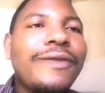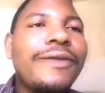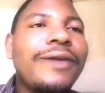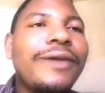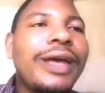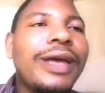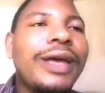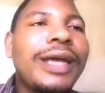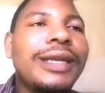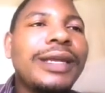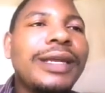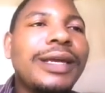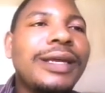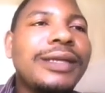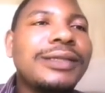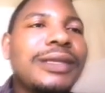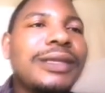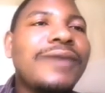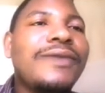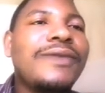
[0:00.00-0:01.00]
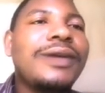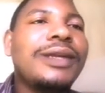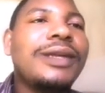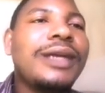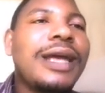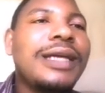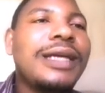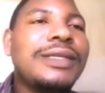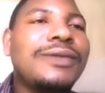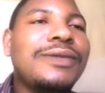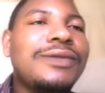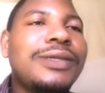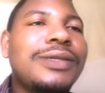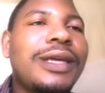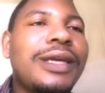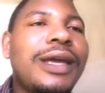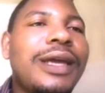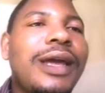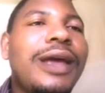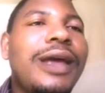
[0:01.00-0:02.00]
and 7, as you see here.
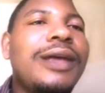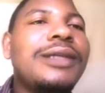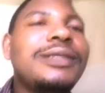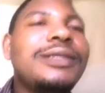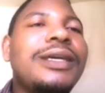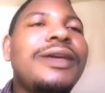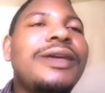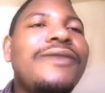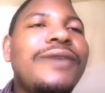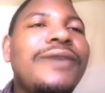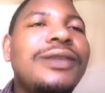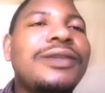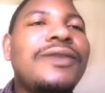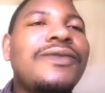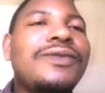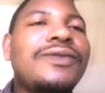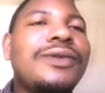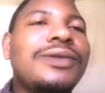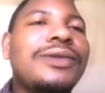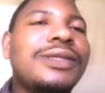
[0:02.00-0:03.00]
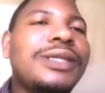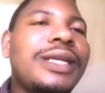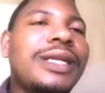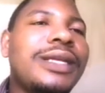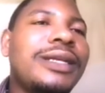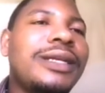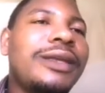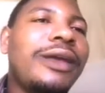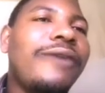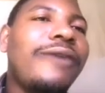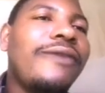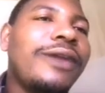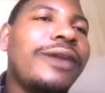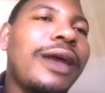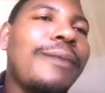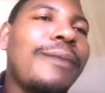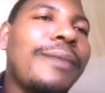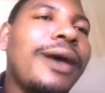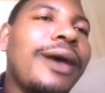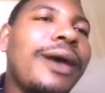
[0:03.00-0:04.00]
The event of not selecting even
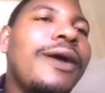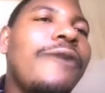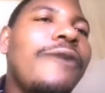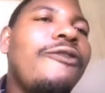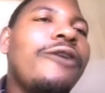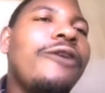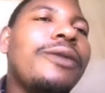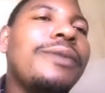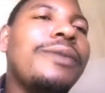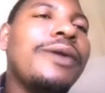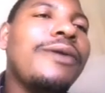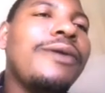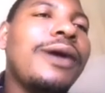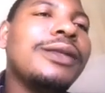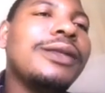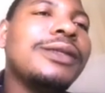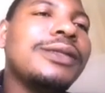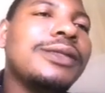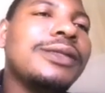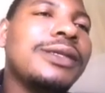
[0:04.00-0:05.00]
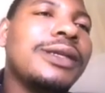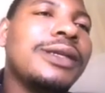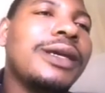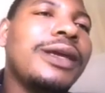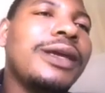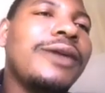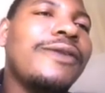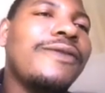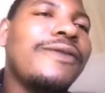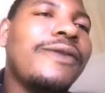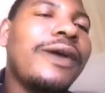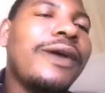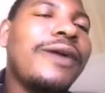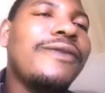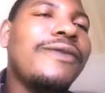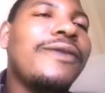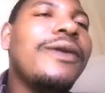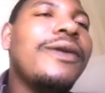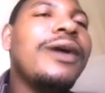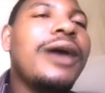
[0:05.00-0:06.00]
number will be 1, 3, 5,
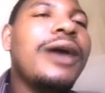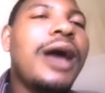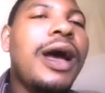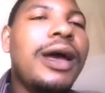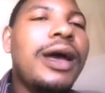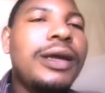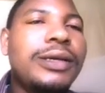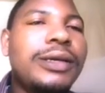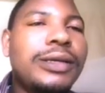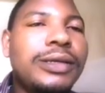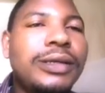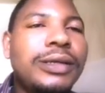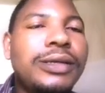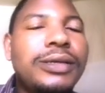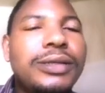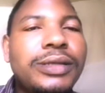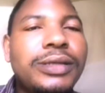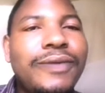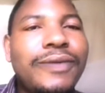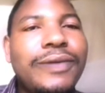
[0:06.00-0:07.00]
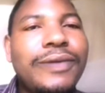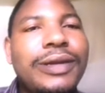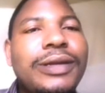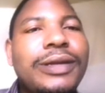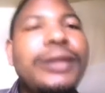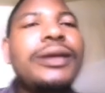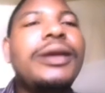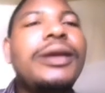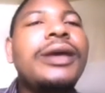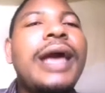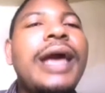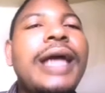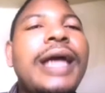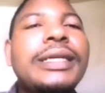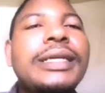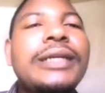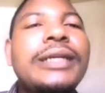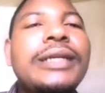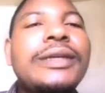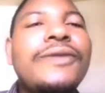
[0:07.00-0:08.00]
and 7.
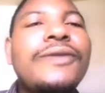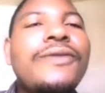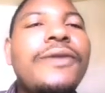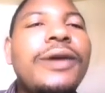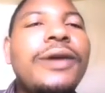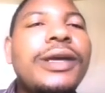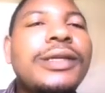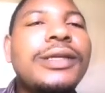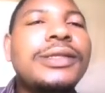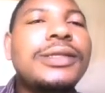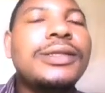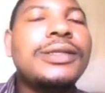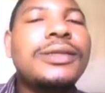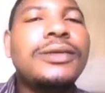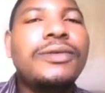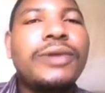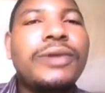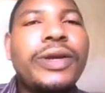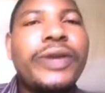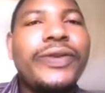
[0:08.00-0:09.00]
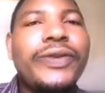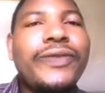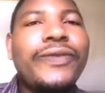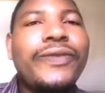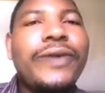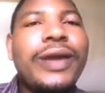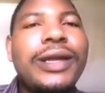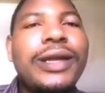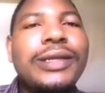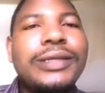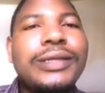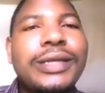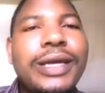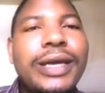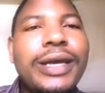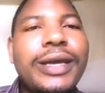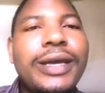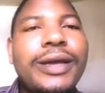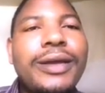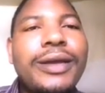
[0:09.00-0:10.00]
Alternative ways, you can find the
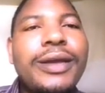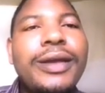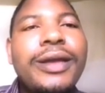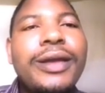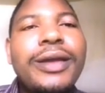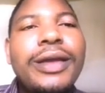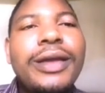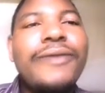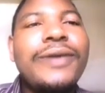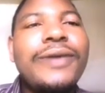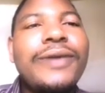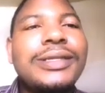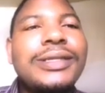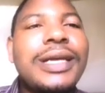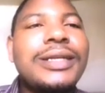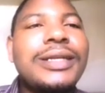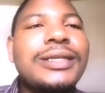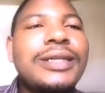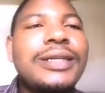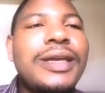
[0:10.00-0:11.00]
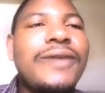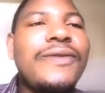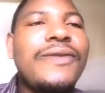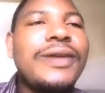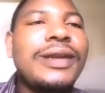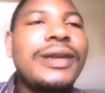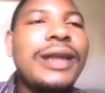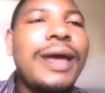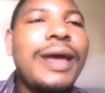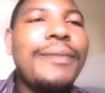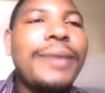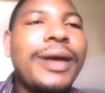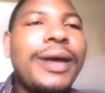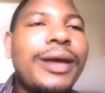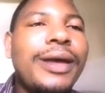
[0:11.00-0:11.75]
events that even number